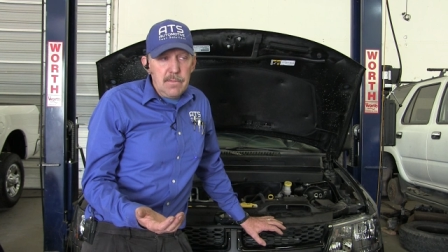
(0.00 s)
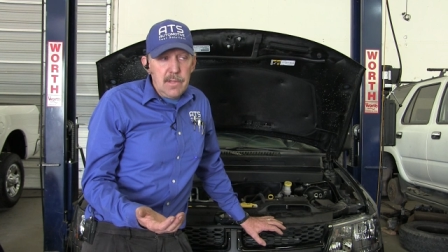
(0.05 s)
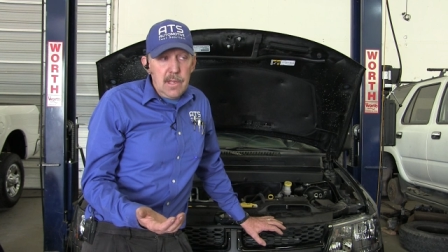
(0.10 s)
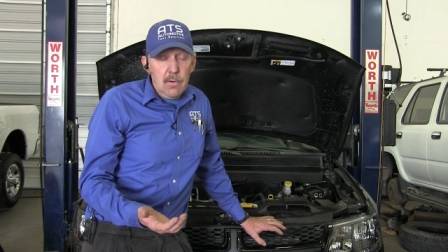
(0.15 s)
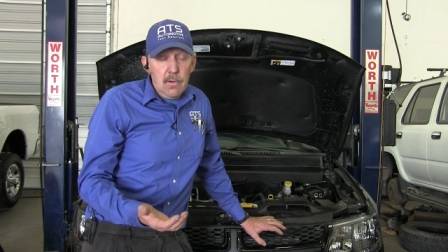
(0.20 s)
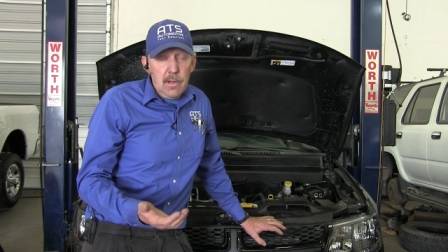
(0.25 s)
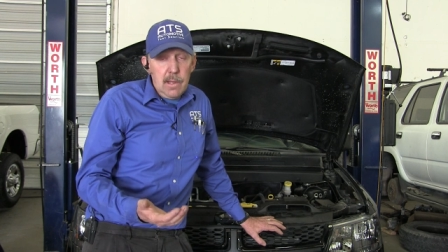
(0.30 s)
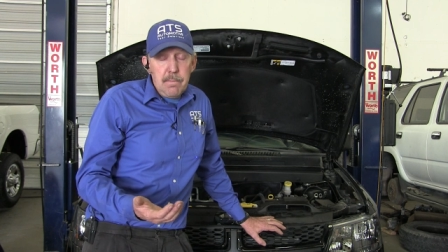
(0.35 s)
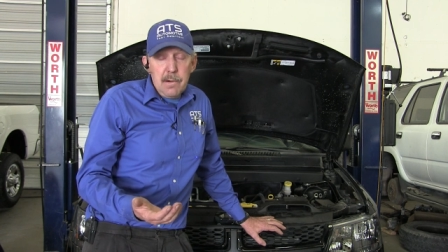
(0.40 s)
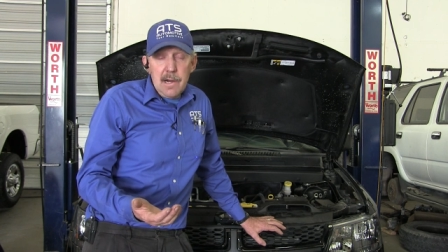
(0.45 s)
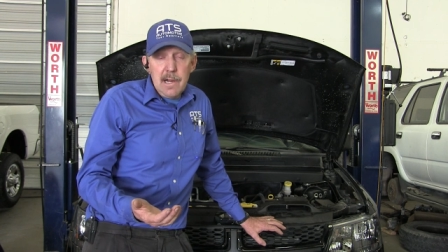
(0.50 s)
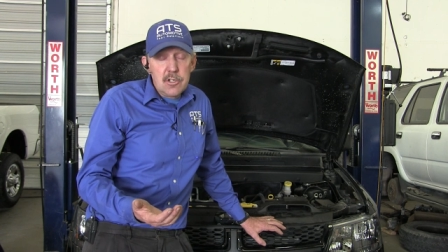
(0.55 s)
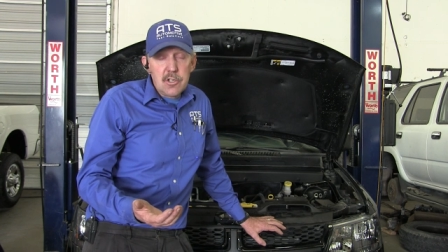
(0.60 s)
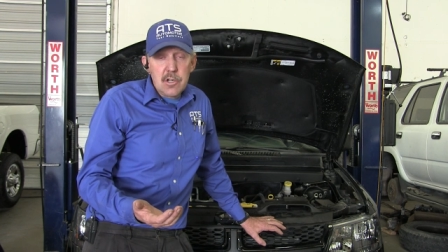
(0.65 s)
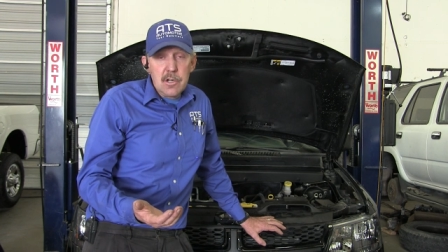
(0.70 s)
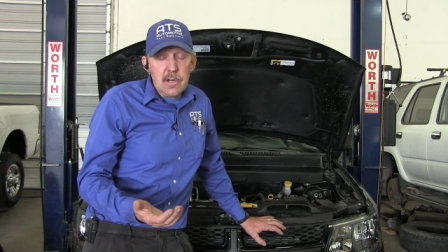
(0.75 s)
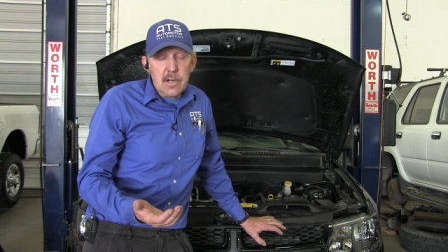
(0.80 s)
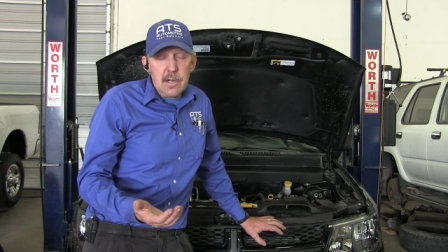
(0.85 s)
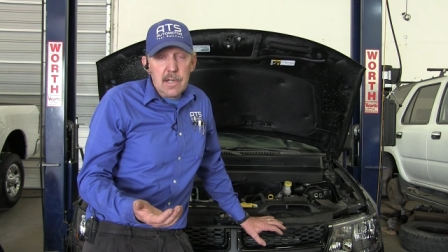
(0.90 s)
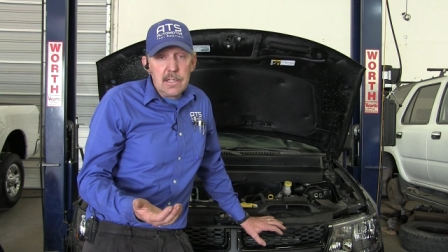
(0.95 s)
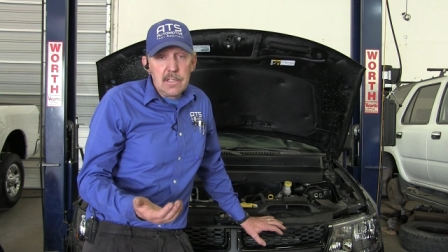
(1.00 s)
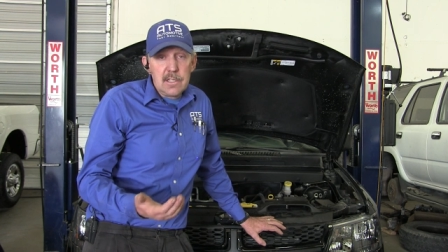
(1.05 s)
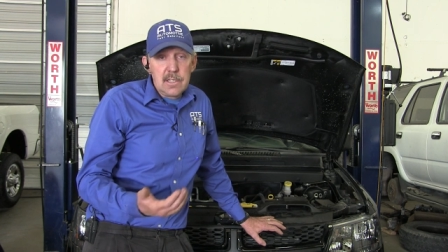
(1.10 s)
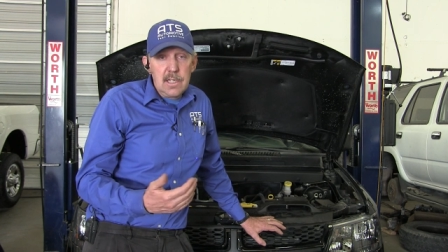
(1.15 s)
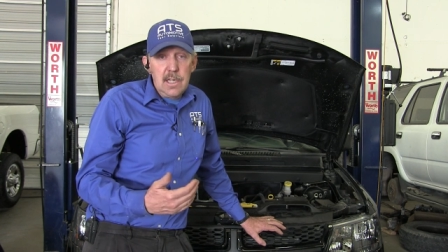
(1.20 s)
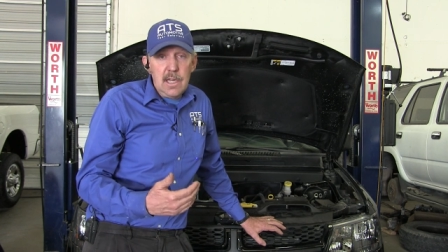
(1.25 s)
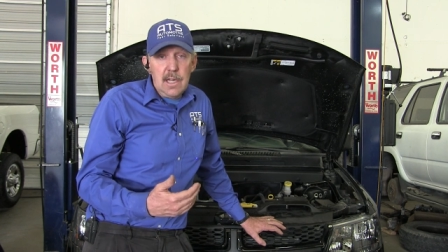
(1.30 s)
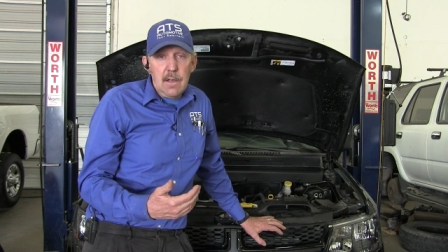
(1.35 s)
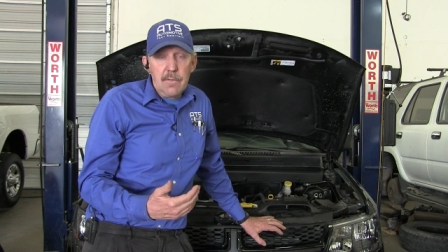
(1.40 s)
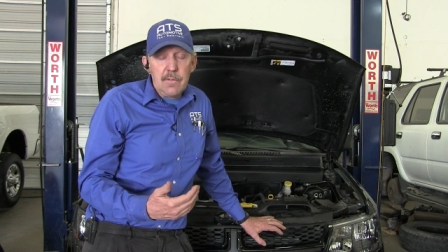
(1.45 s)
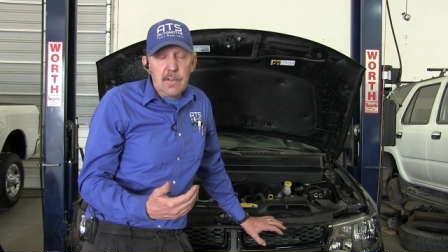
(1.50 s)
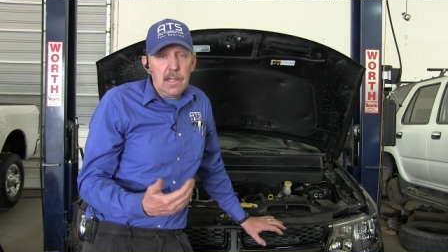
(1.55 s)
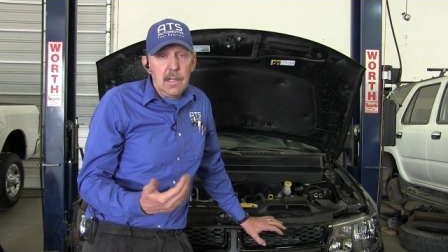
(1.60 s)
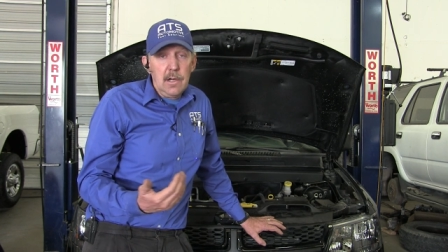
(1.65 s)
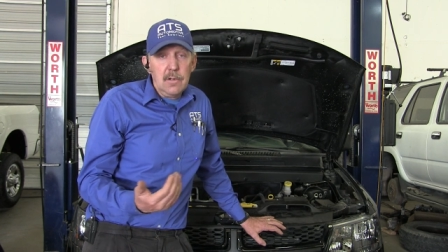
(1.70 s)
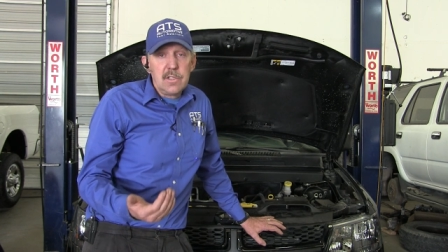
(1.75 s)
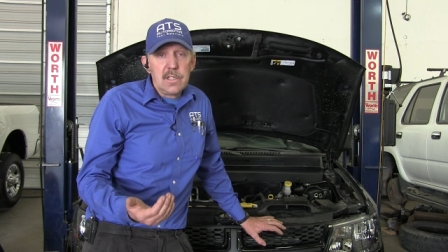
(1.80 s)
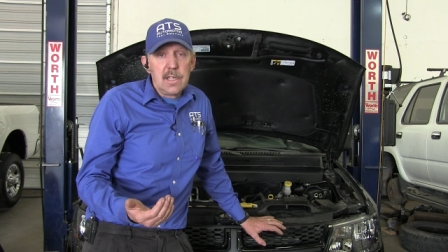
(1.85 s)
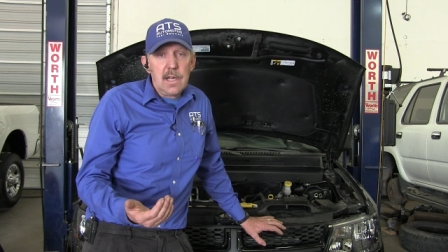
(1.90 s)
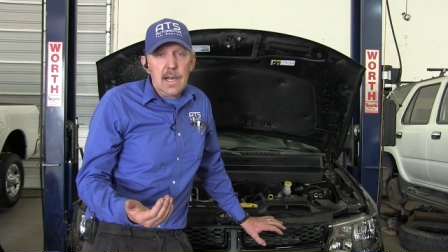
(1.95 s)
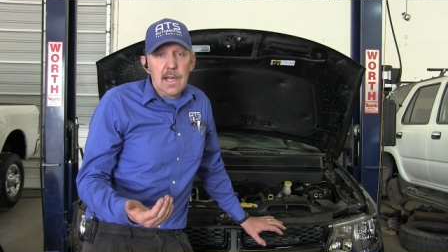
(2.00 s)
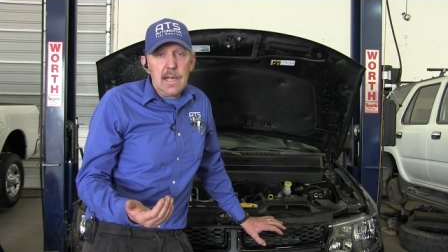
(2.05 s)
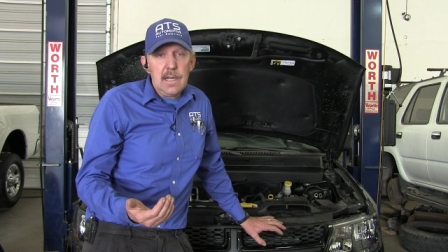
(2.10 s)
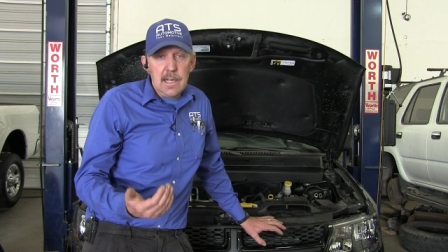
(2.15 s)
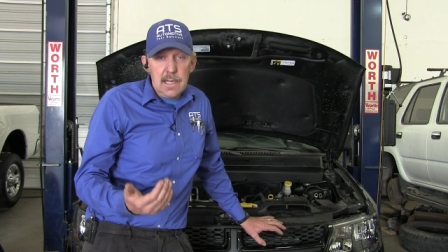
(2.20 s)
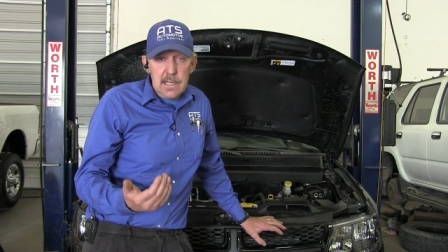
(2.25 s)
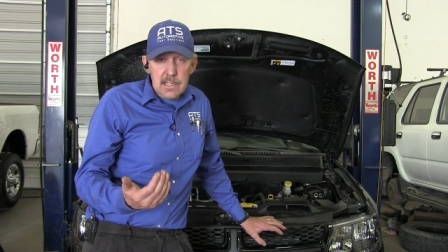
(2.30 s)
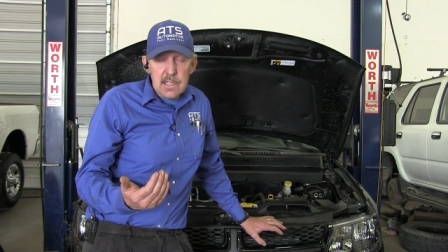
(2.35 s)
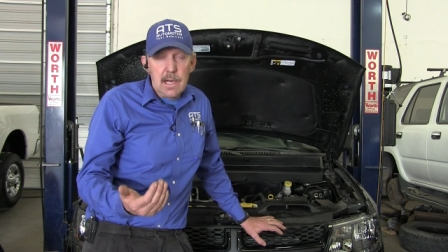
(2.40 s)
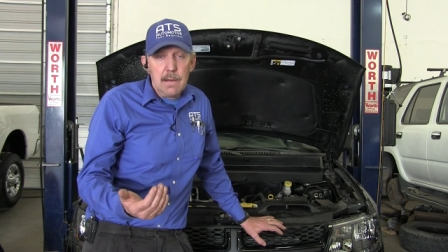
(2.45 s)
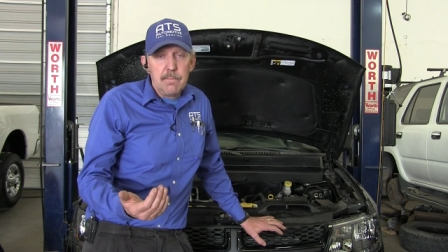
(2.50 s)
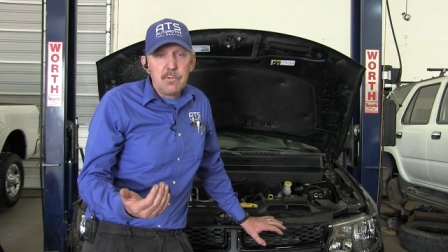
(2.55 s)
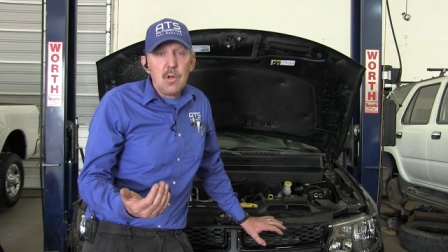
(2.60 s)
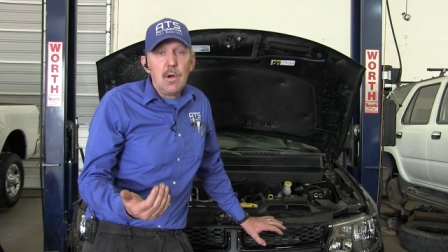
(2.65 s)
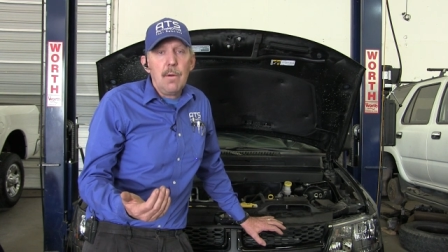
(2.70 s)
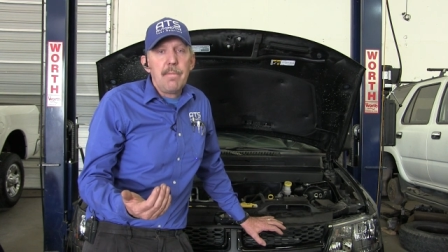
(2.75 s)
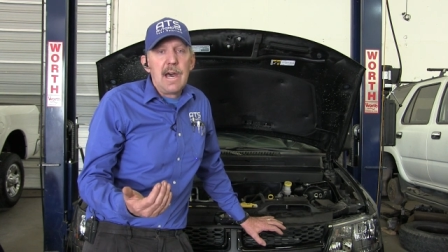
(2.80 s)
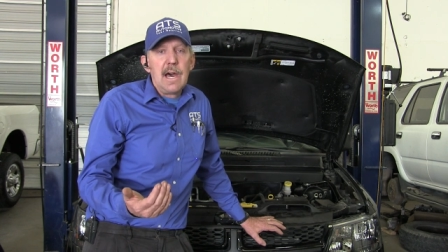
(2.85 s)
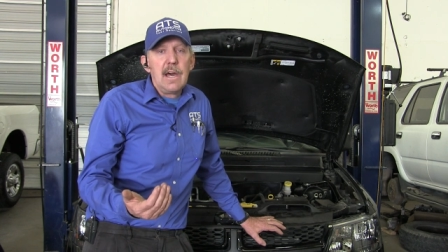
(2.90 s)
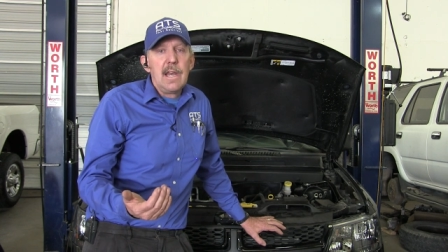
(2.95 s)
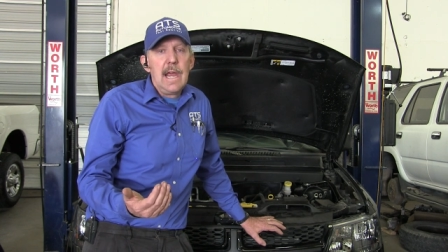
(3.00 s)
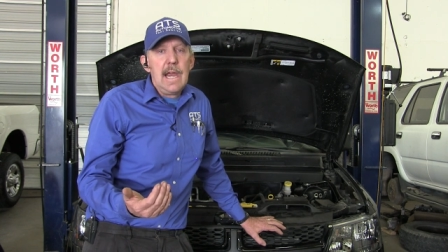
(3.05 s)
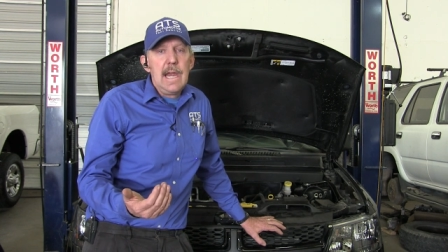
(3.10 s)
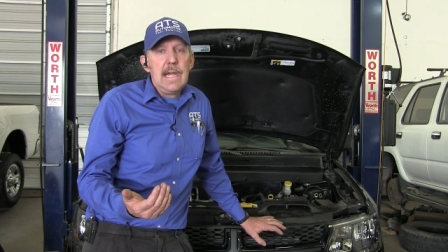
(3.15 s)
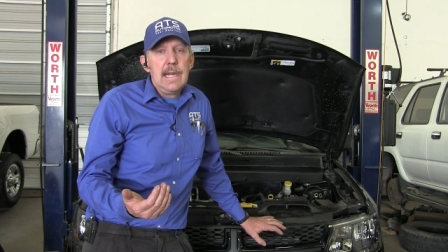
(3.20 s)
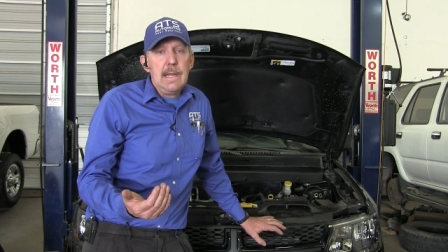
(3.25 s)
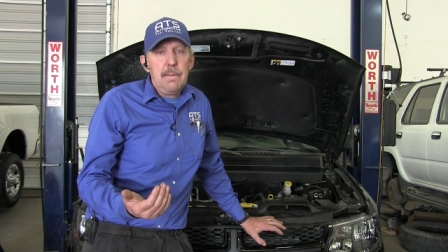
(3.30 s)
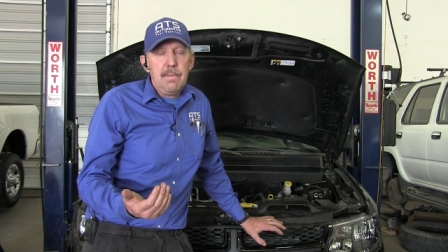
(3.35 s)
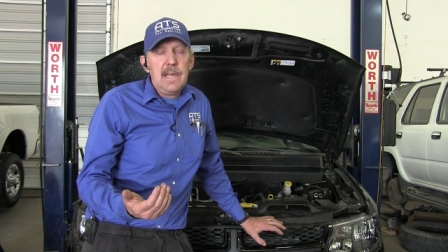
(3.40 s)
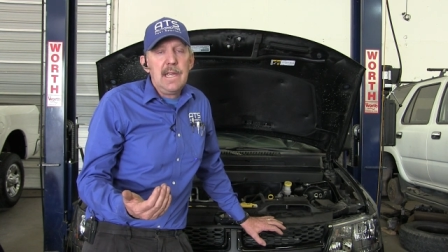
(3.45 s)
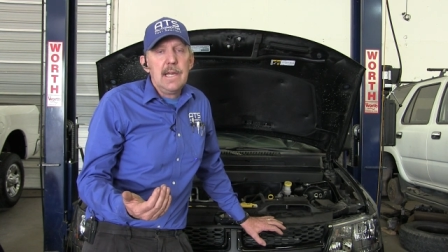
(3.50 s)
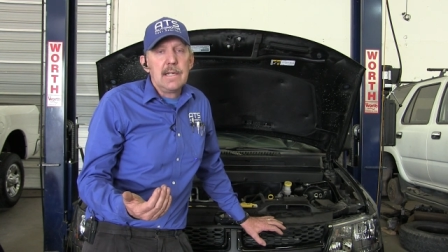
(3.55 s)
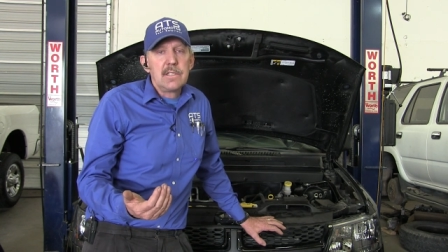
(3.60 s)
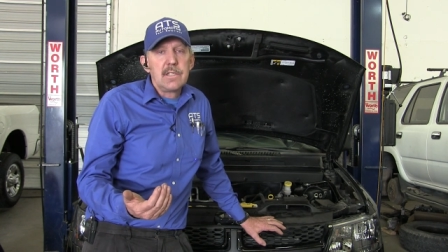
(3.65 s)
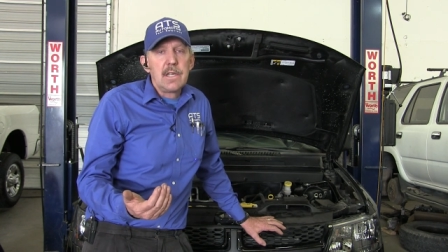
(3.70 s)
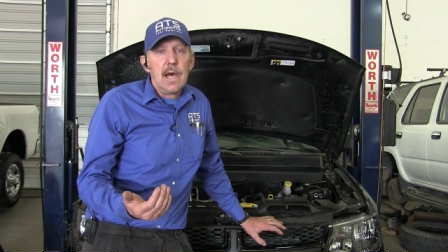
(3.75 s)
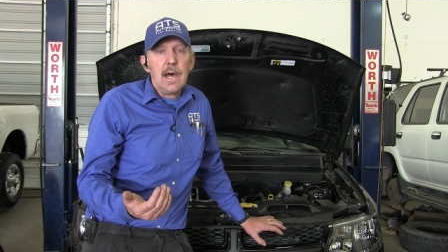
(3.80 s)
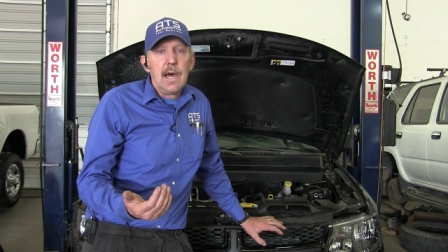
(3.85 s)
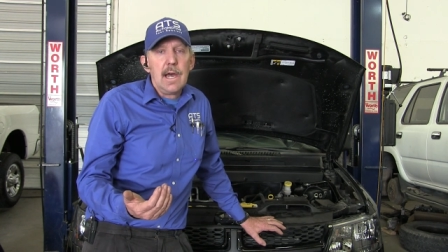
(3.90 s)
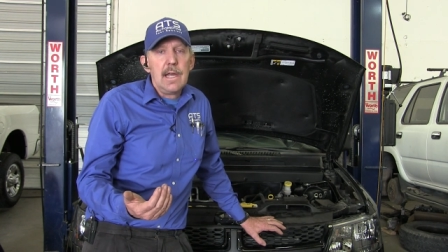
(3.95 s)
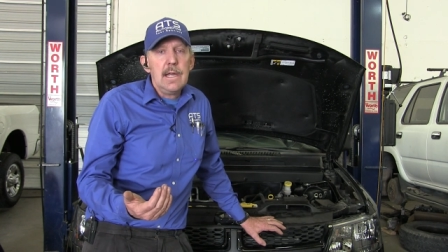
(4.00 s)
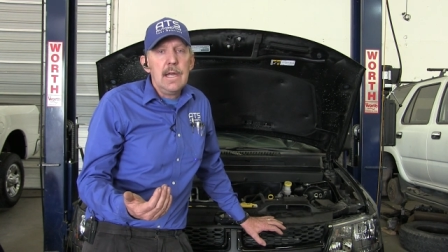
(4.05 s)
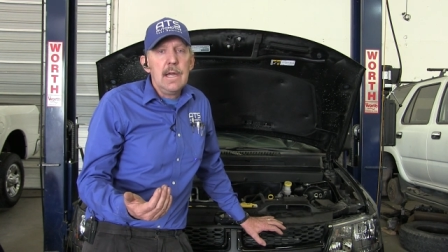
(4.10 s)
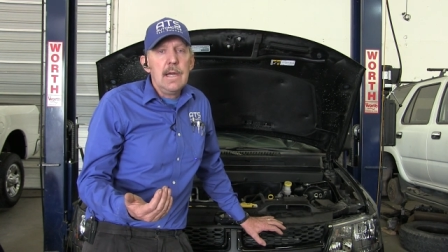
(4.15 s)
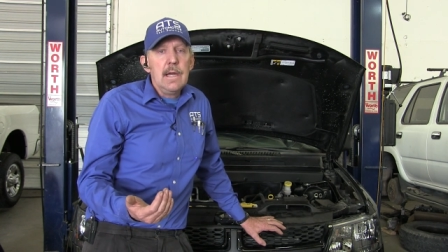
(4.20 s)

the only pressure you're going to see on the low side is up to about 80 psi.